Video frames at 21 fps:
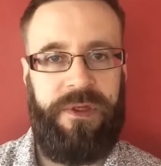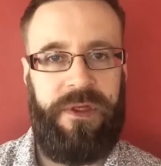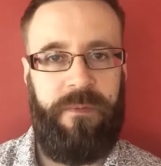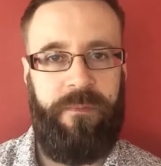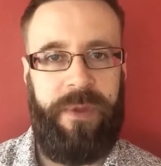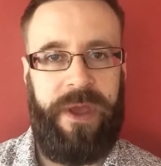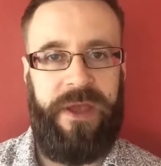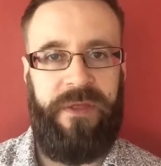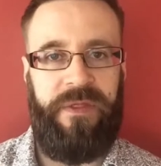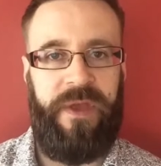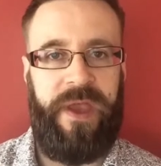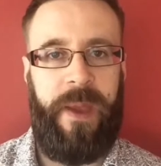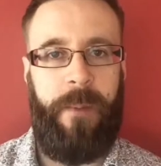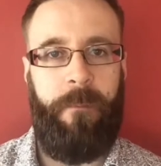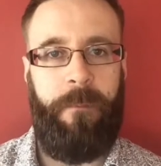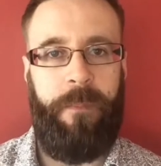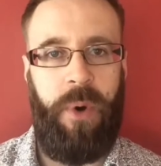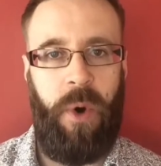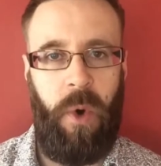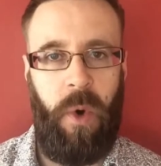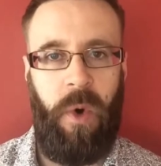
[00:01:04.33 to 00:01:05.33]
to be the
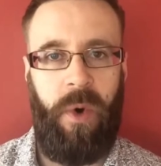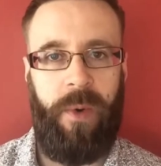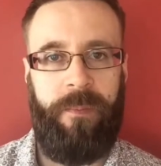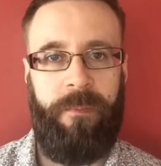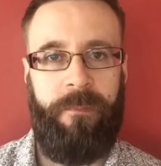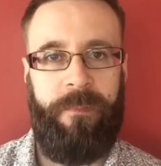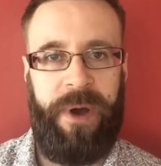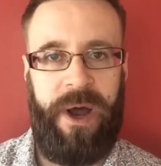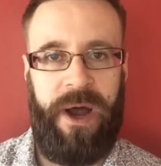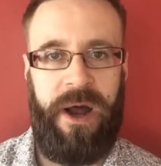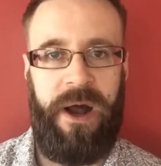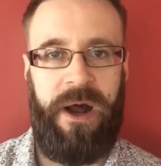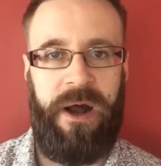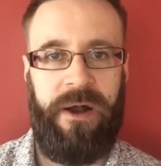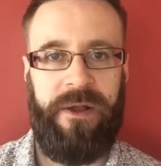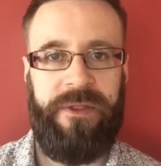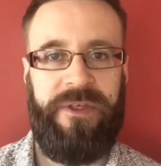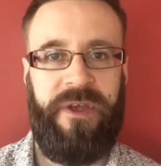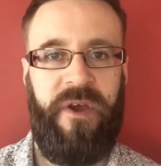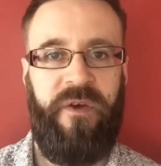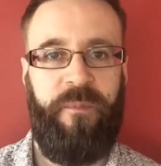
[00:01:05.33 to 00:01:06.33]
important
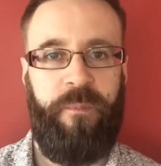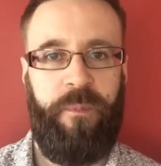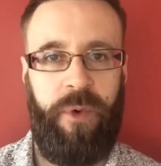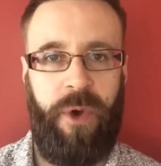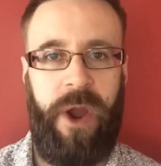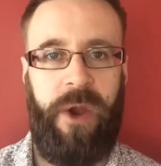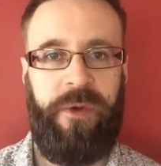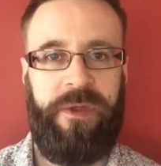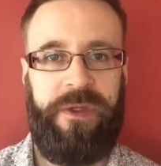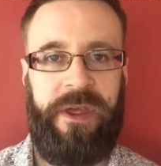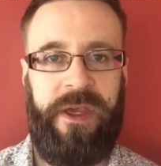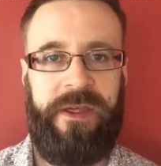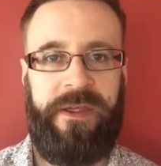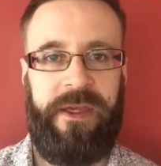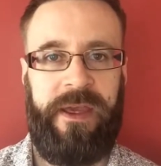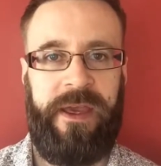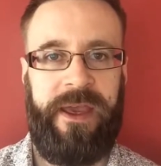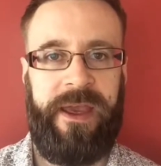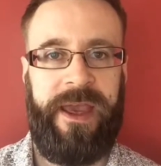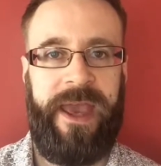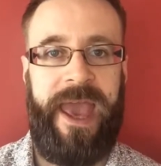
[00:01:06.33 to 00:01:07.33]
part of
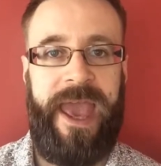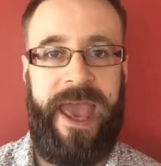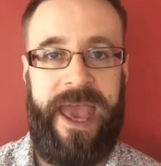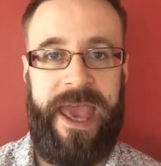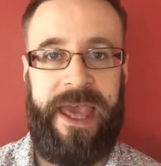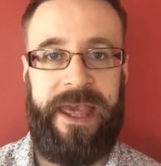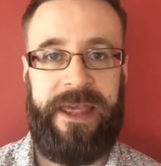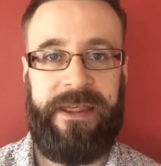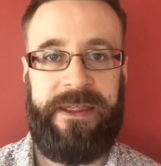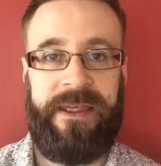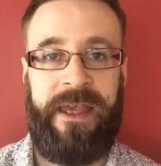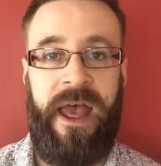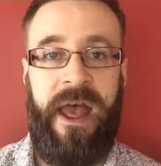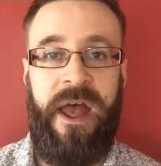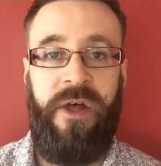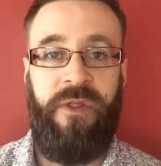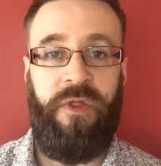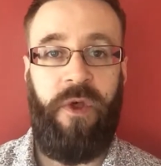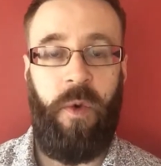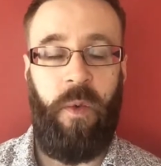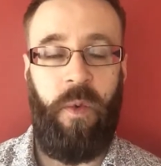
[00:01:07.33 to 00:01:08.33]
processing is
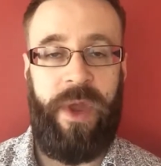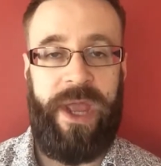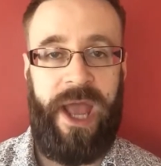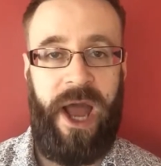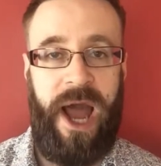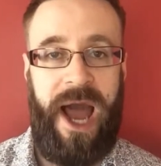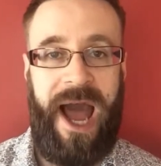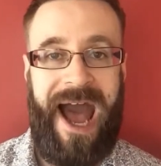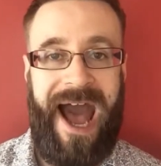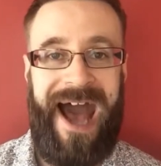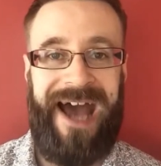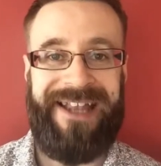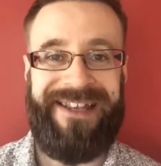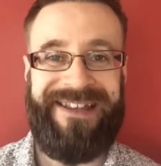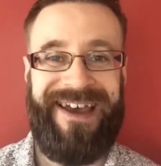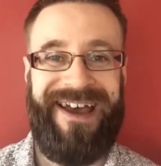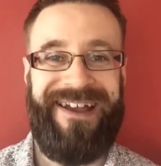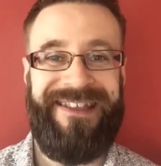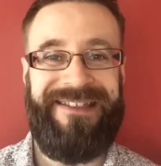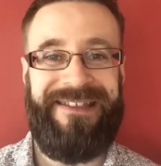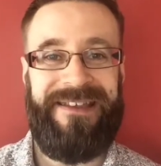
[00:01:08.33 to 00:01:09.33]
that we add
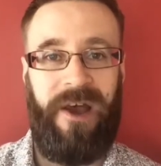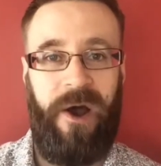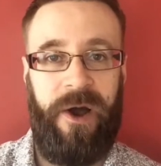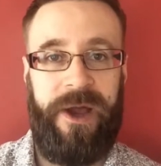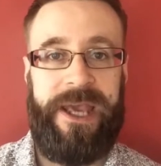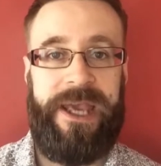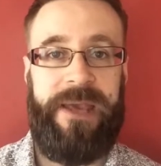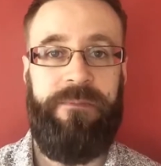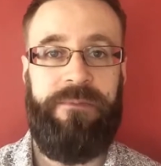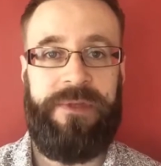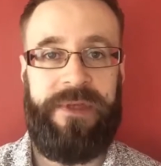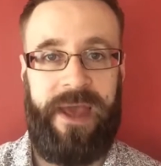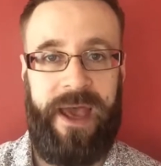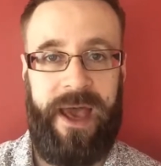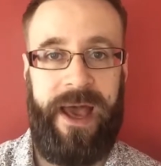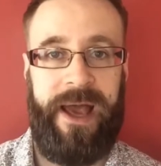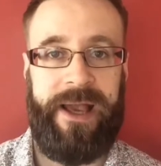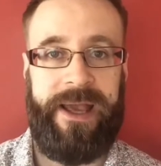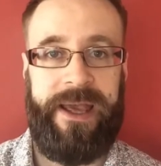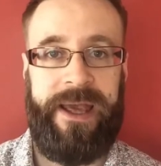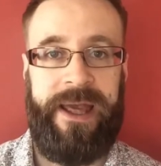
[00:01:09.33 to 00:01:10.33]
a time
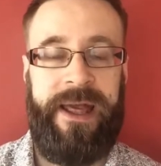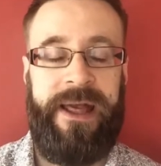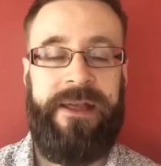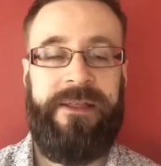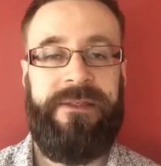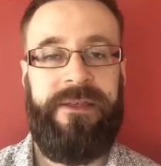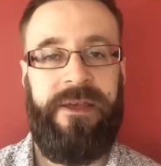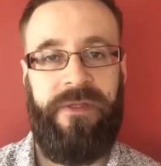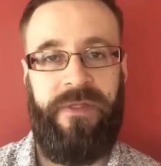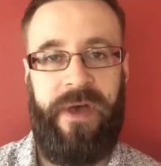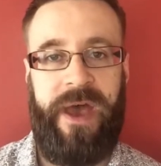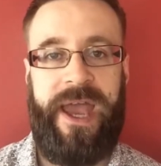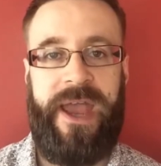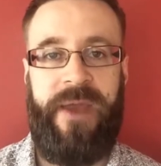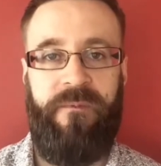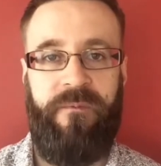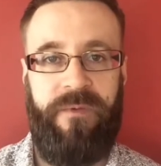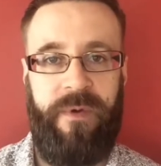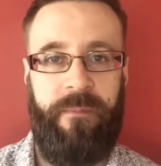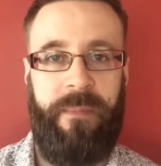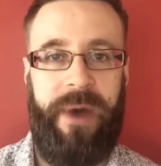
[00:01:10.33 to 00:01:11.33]
tag to that
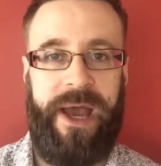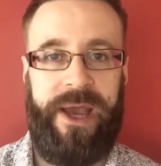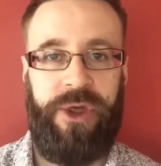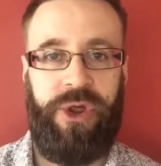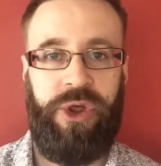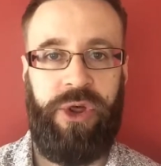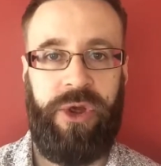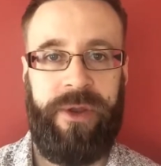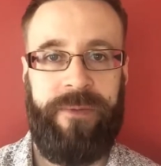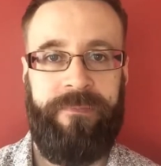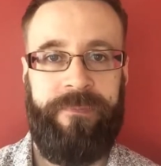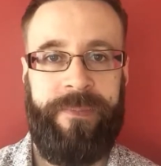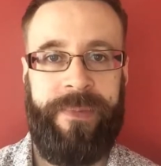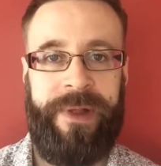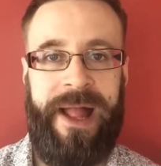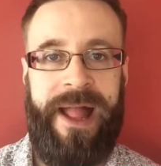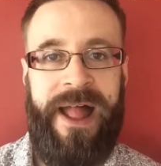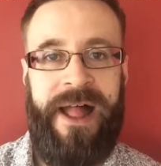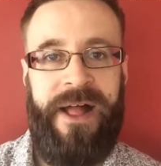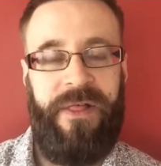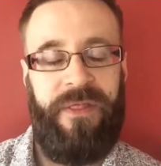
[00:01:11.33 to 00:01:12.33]
information.
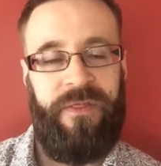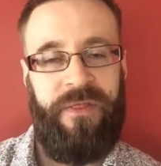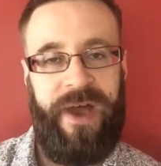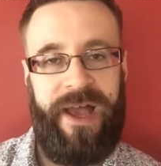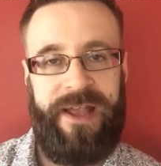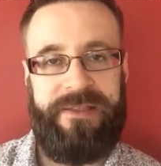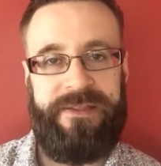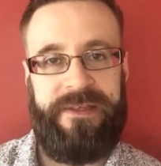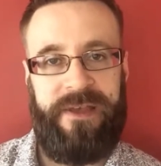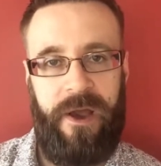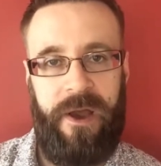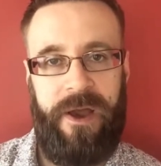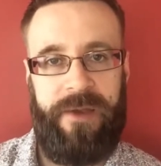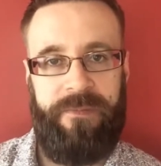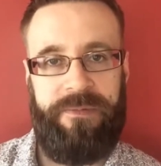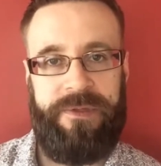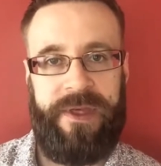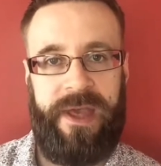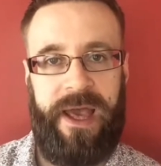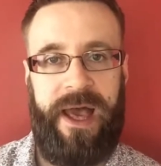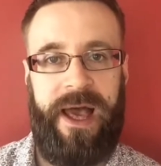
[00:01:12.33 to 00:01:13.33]
That time
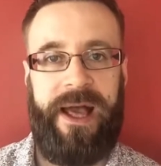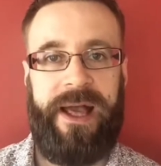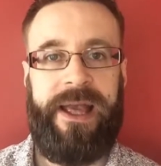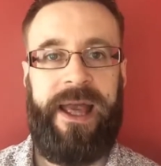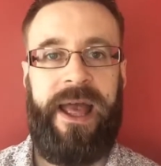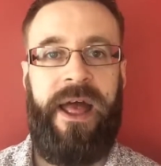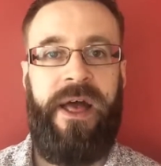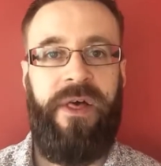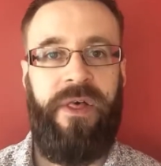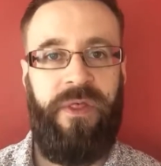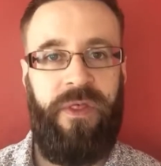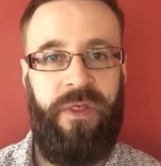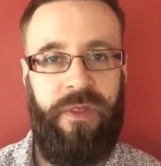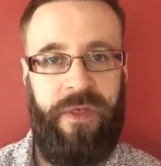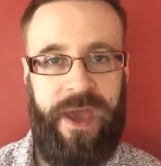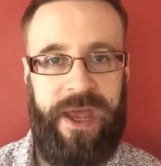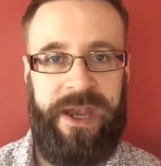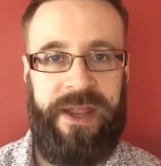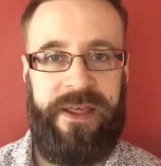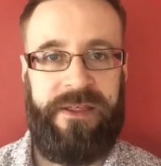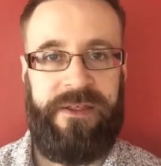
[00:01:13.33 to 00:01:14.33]
tag
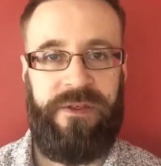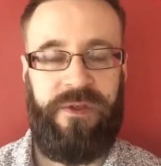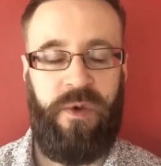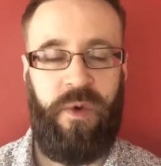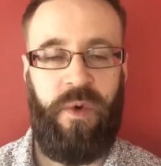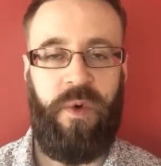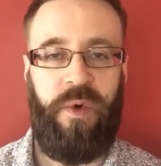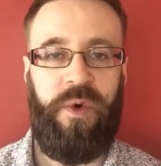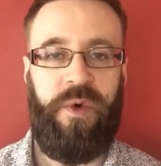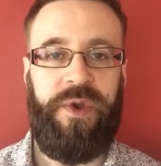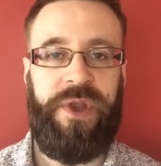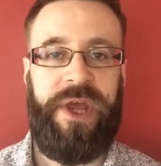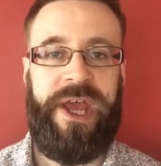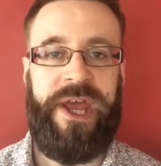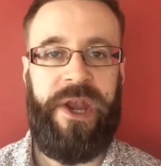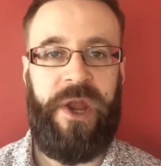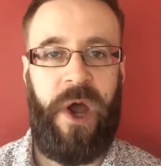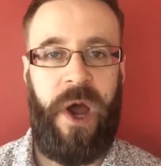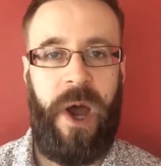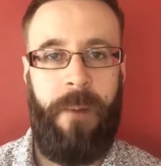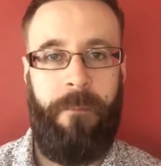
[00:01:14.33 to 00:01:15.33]
then is stored
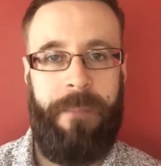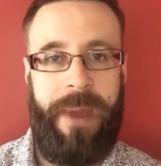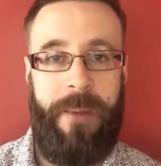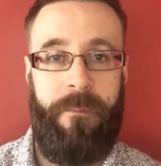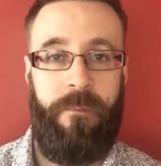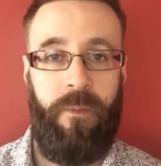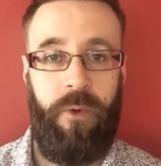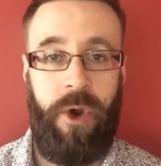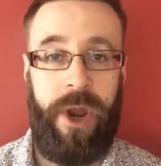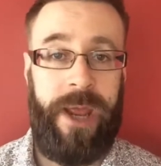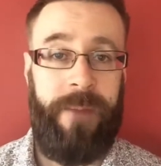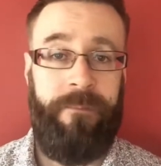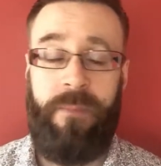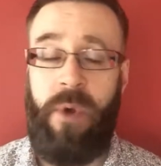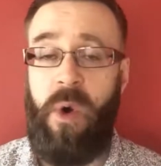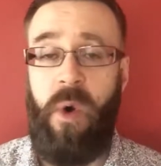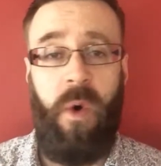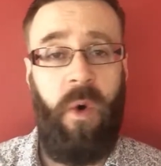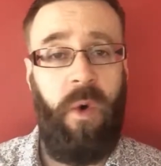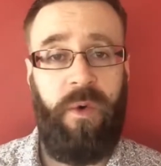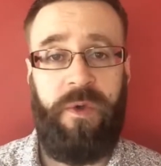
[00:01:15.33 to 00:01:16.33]
in our memory
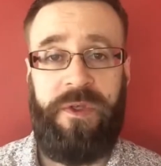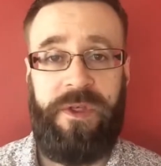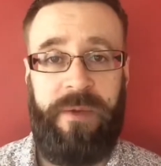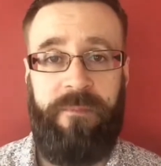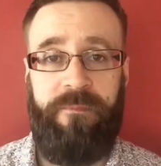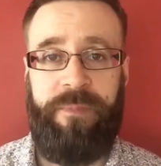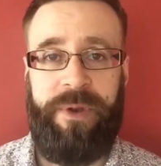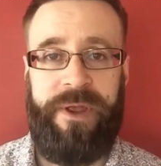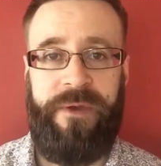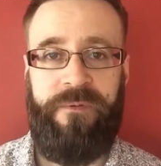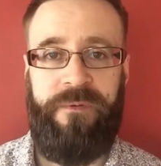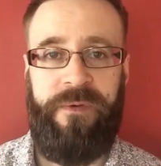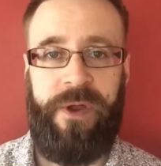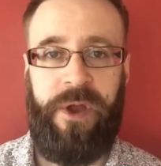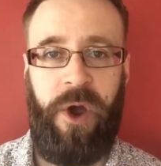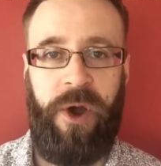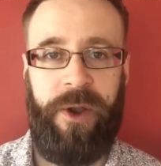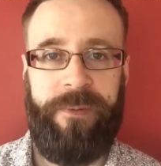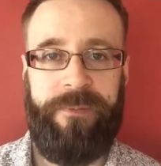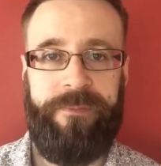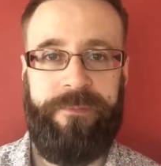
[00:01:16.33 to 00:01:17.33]
or simply
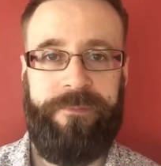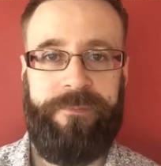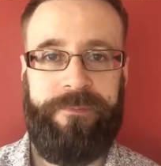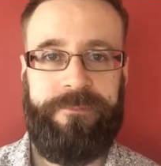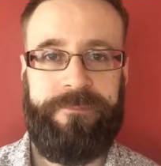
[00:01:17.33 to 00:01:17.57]
forgotten.